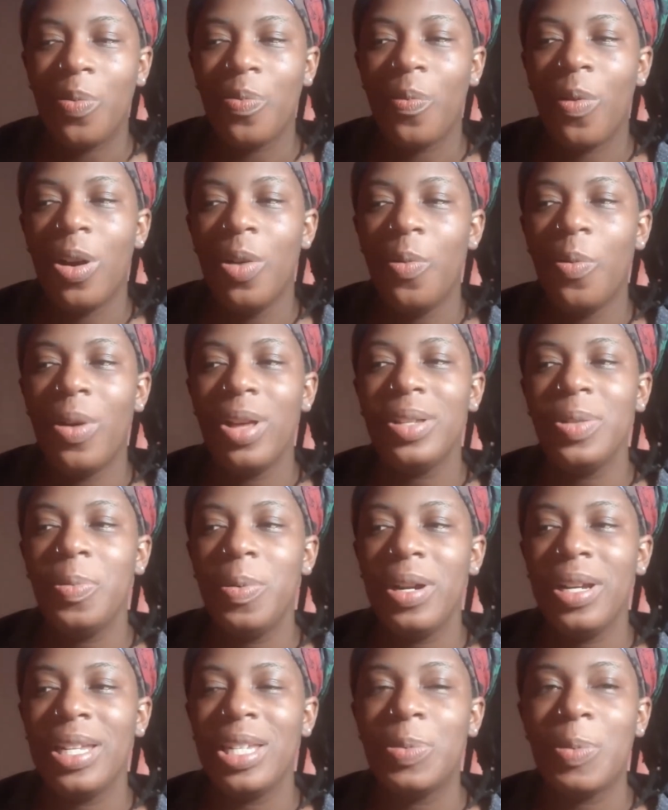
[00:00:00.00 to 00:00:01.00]
What's
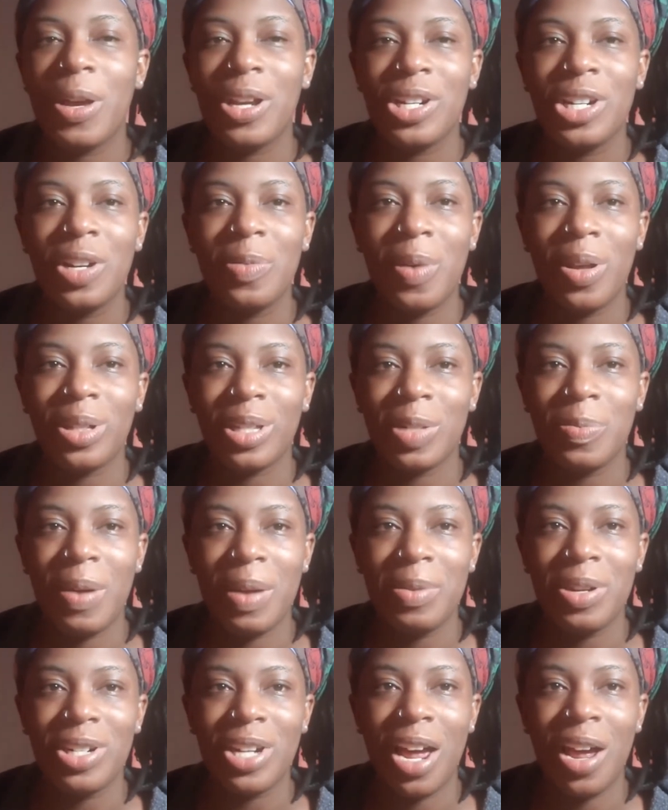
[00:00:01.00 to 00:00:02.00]
pretty special about this
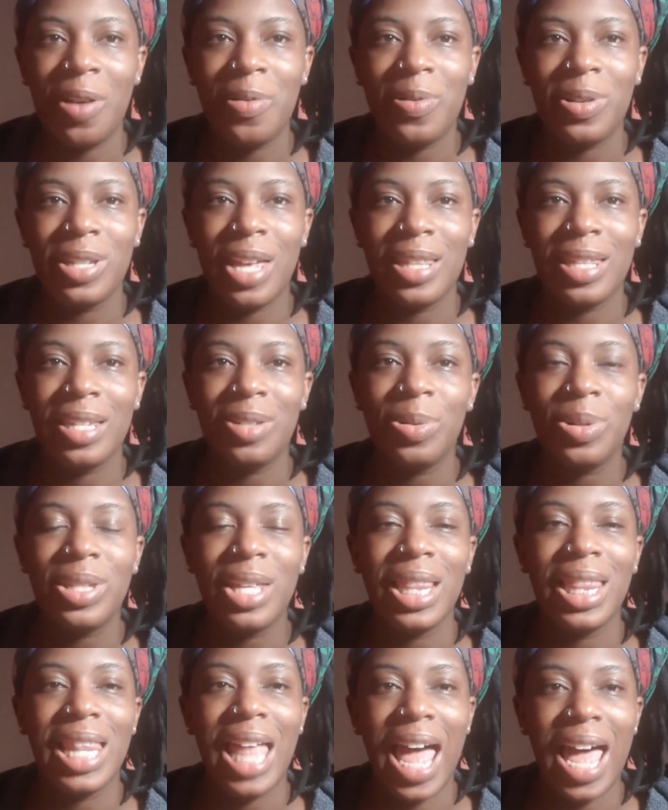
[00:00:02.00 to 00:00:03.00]
baby shower was that this was
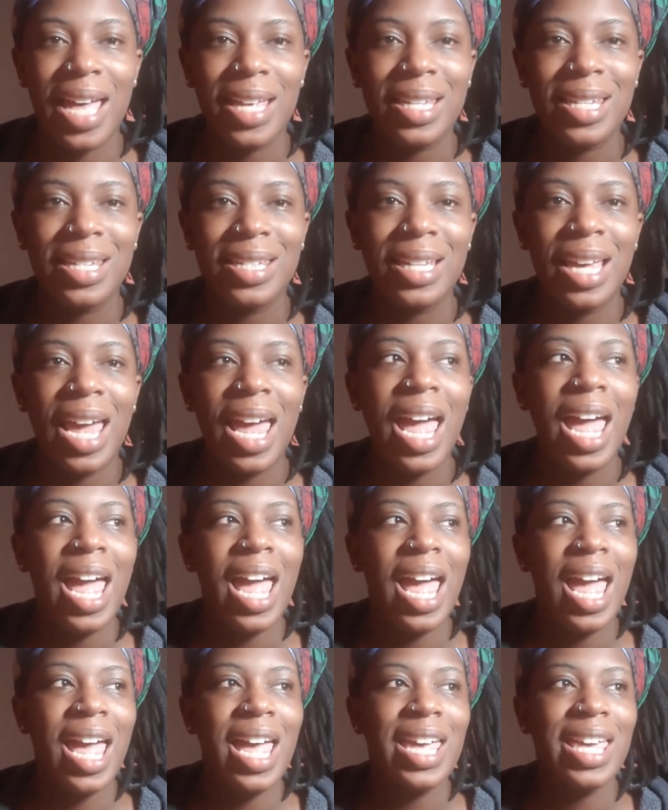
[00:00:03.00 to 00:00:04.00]
the last
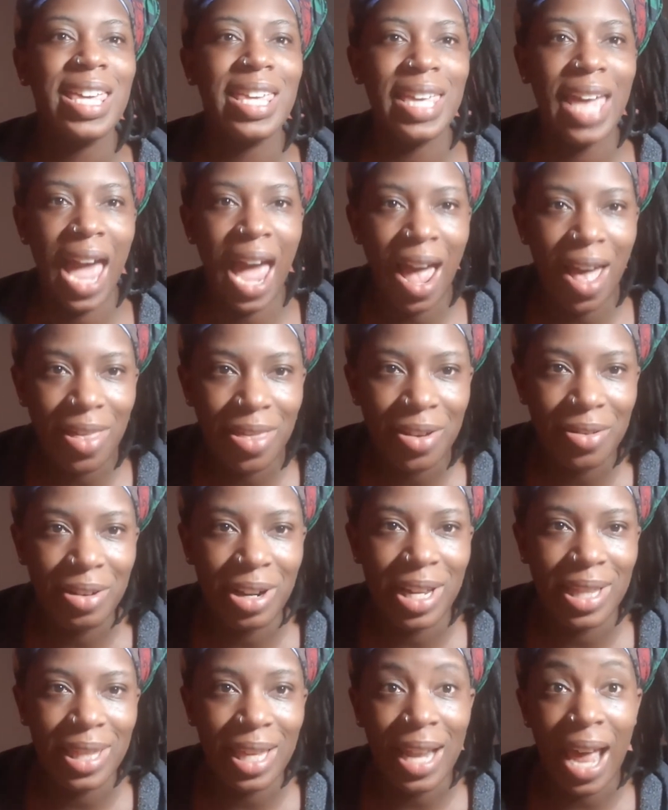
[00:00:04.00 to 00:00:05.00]

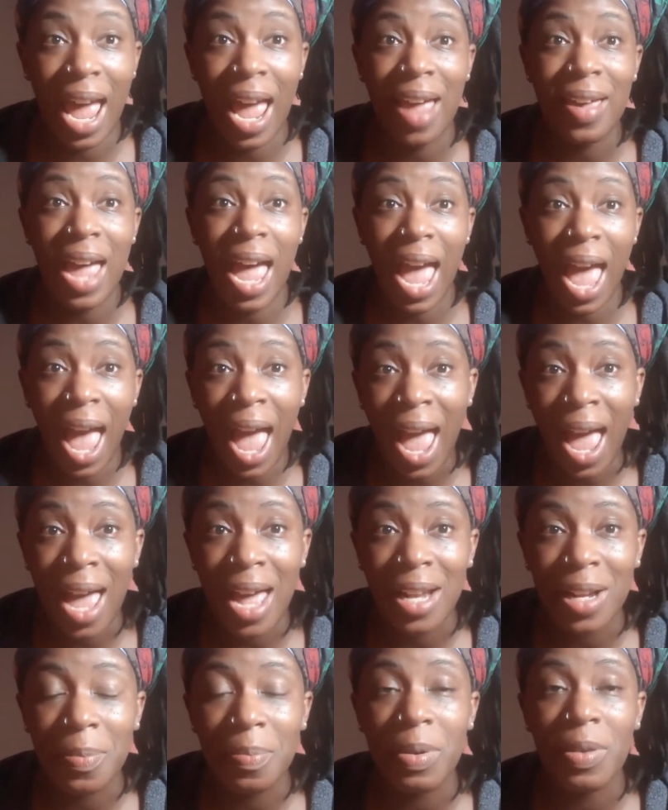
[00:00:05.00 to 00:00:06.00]
gathering that I
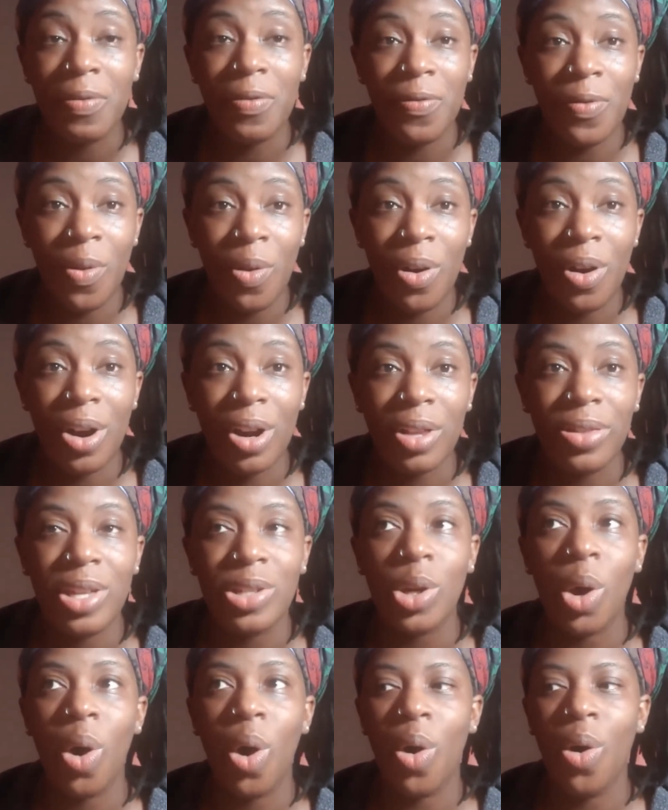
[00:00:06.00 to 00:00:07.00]
had before this
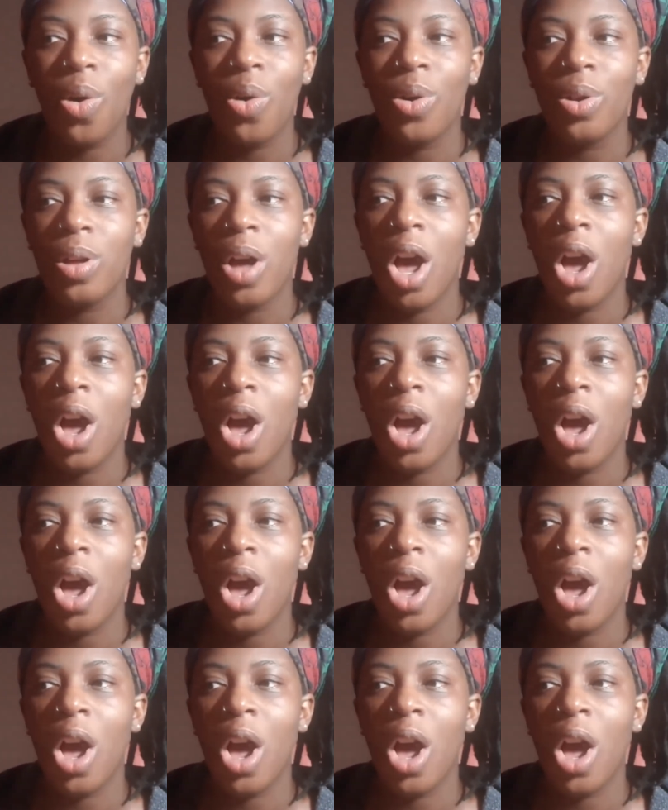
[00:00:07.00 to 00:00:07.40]
whole